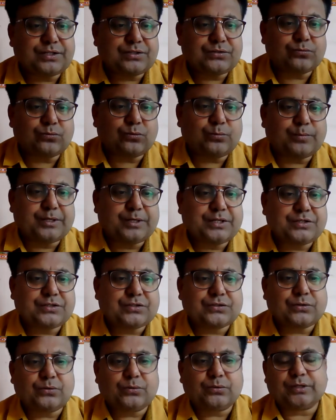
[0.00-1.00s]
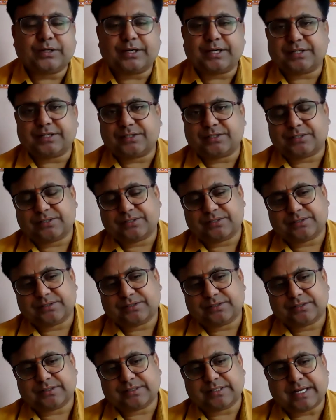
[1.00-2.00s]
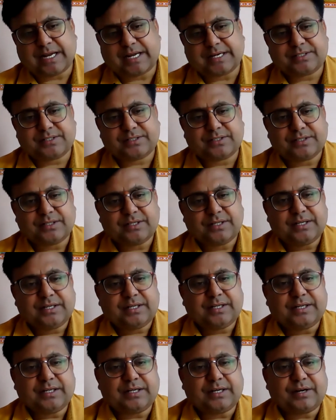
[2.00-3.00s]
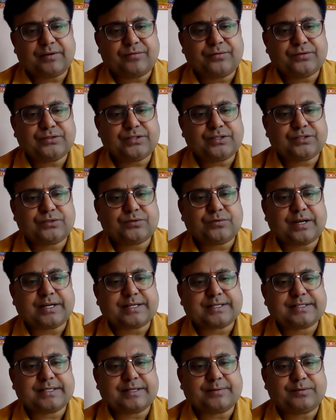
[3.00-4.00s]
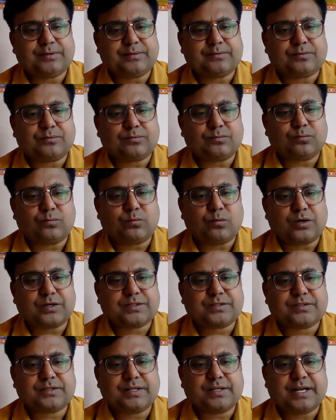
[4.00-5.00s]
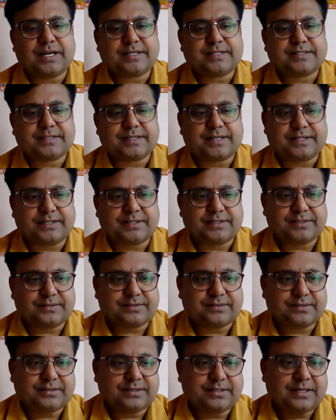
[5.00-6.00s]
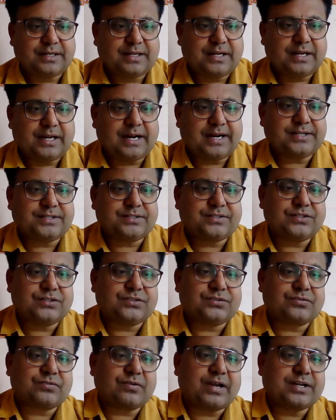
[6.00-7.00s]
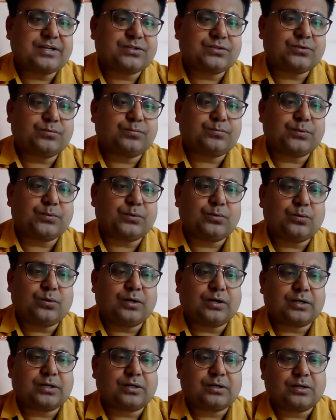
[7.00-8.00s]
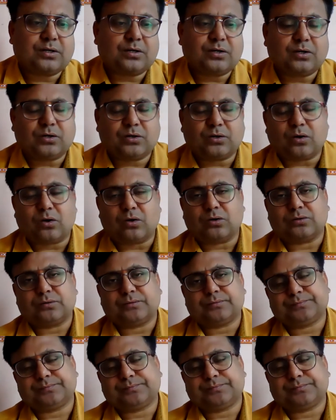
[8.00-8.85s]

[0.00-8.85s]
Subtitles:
this woman is so great that he refuses to accept what she has said, and she strives to prove her wrong.